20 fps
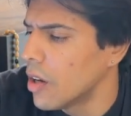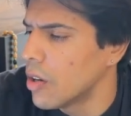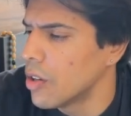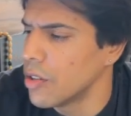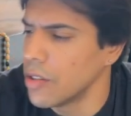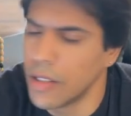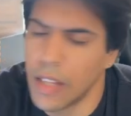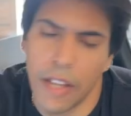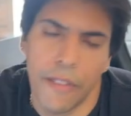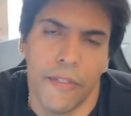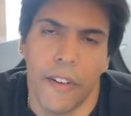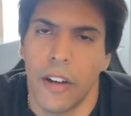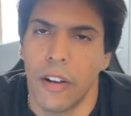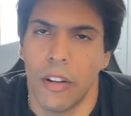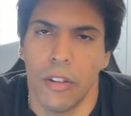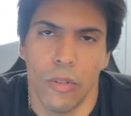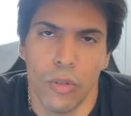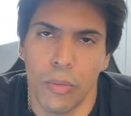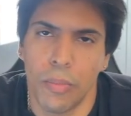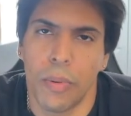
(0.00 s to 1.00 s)
they found
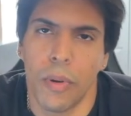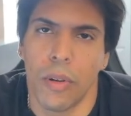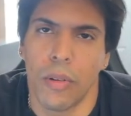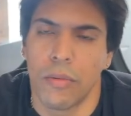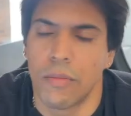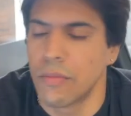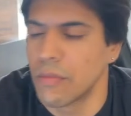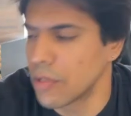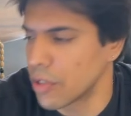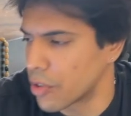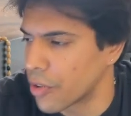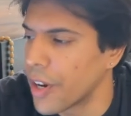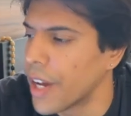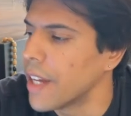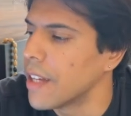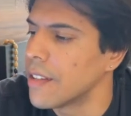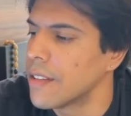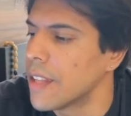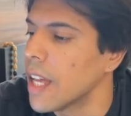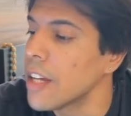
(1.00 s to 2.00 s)
a loophole.
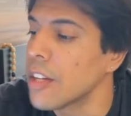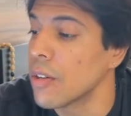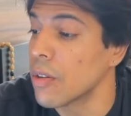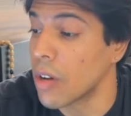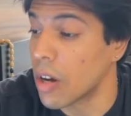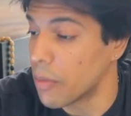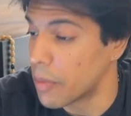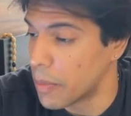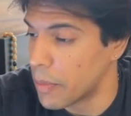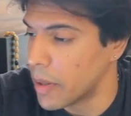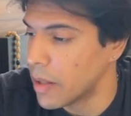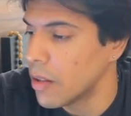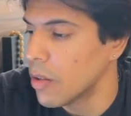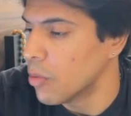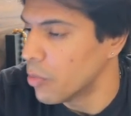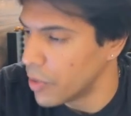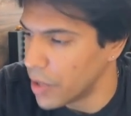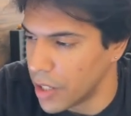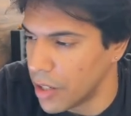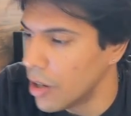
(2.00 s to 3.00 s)
Great, thank you, government.
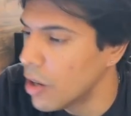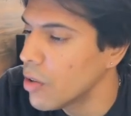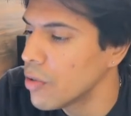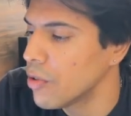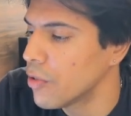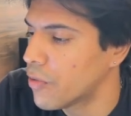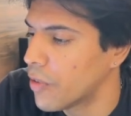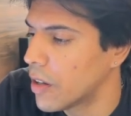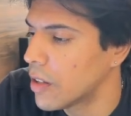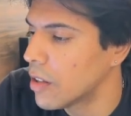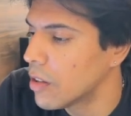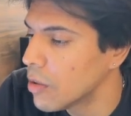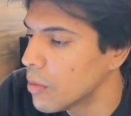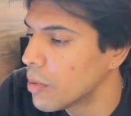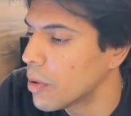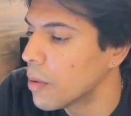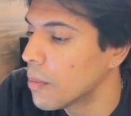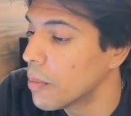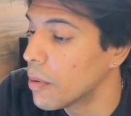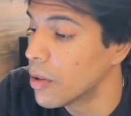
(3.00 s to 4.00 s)
We know you find a
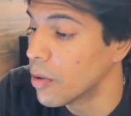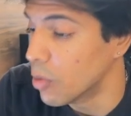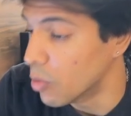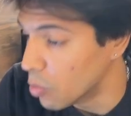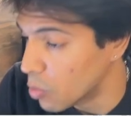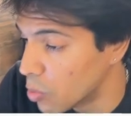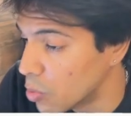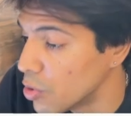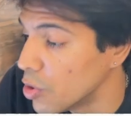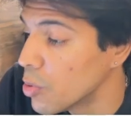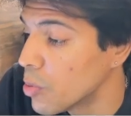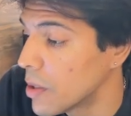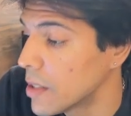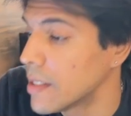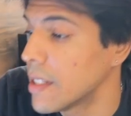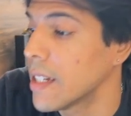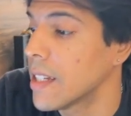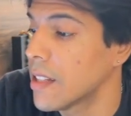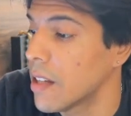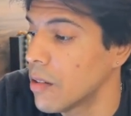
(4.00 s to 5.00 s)
loophole, but you want to
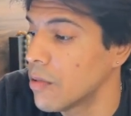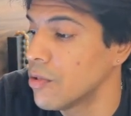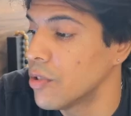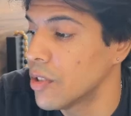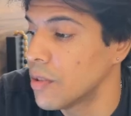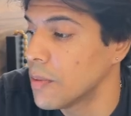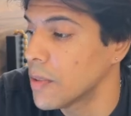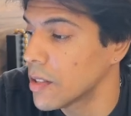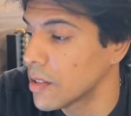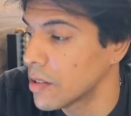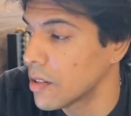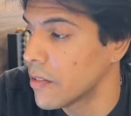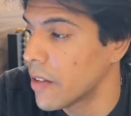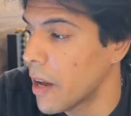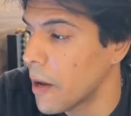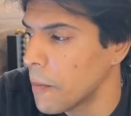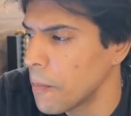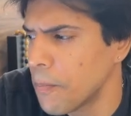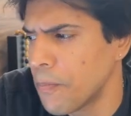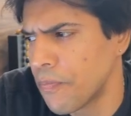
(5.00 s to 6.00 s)
take it down just because of
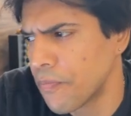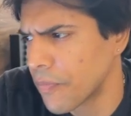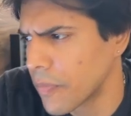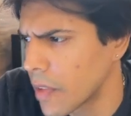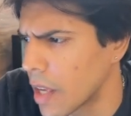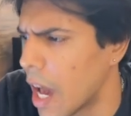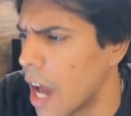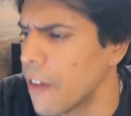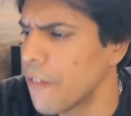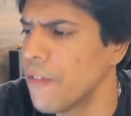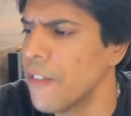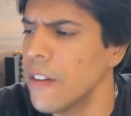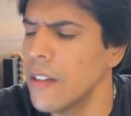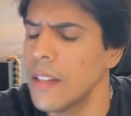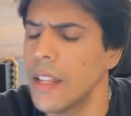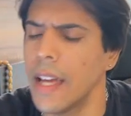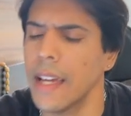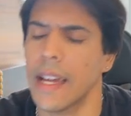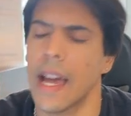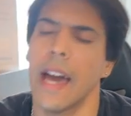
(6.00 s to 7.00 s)
that? I feel
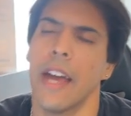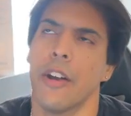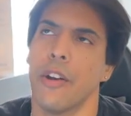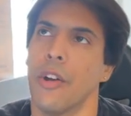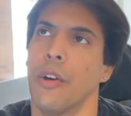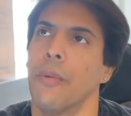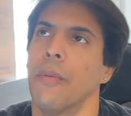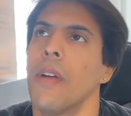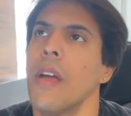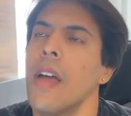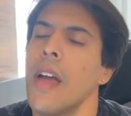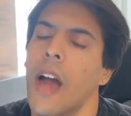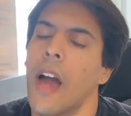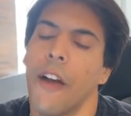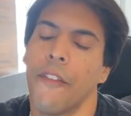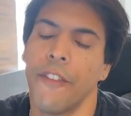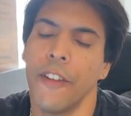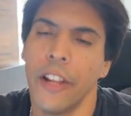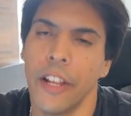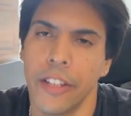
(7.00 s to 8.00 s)
like I don't know.
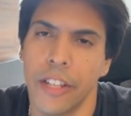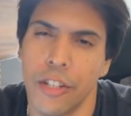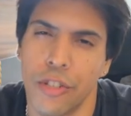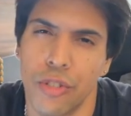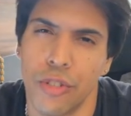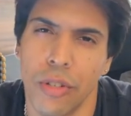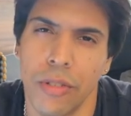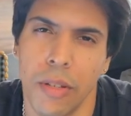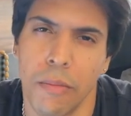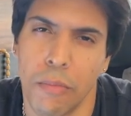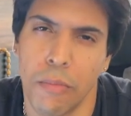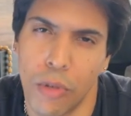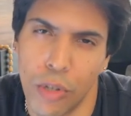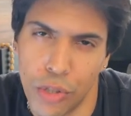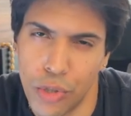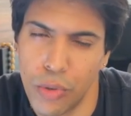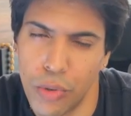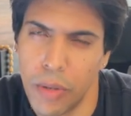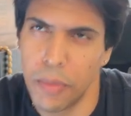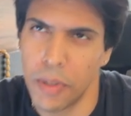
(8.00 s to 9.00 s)
I feel like there's something more
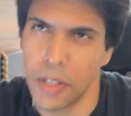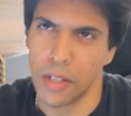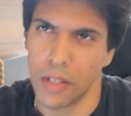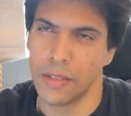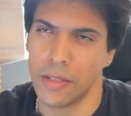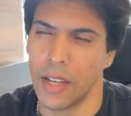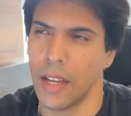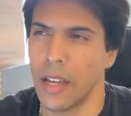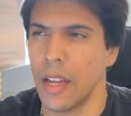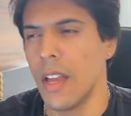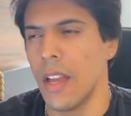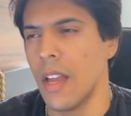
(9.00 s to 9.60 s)
to it because like